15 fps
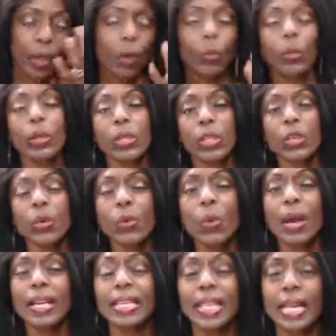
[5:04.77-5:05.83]
when you
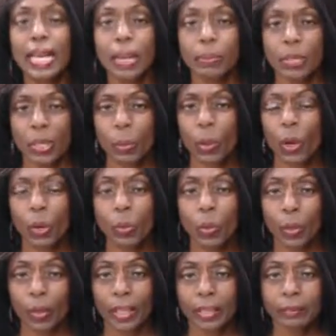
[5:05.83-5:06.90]
get up tomorrow
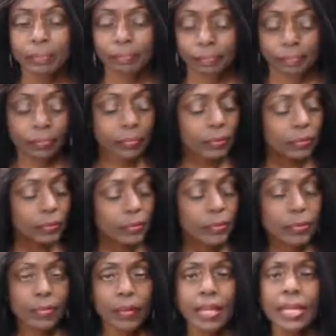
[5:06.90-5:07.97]
morning,
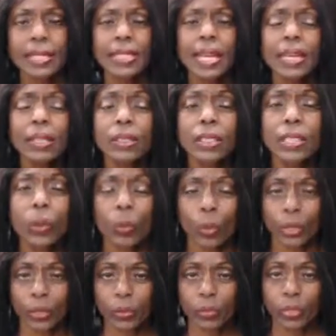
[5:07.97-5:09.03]
take a look at
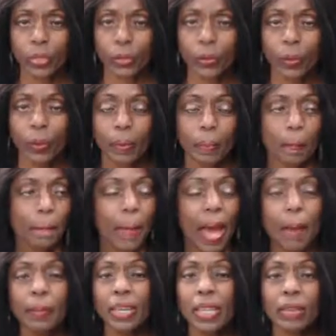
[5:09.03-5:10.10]
what you do.
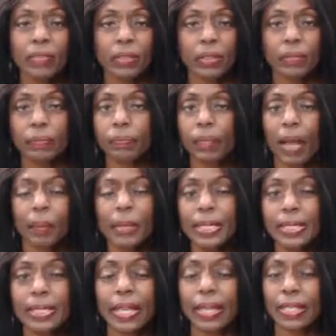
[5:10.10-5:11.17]
How many
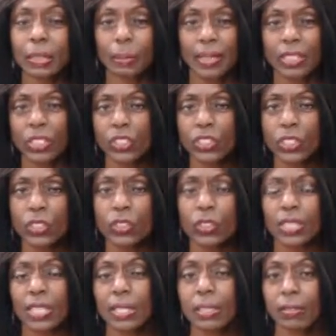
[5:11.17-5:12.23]
text messages do you
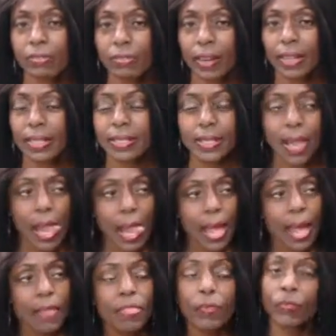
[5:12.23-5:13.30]
send to friends?
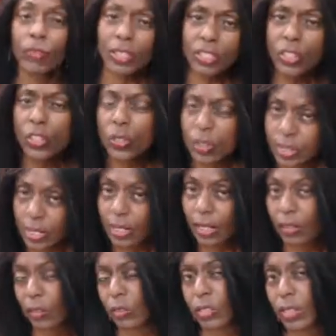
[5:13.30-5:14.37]
And the friends that you're sending
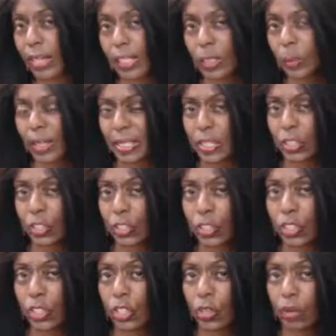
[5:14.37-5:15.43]
those text
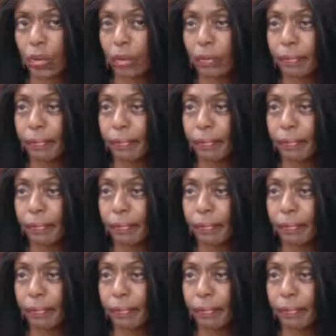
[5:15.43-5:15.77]
messages to,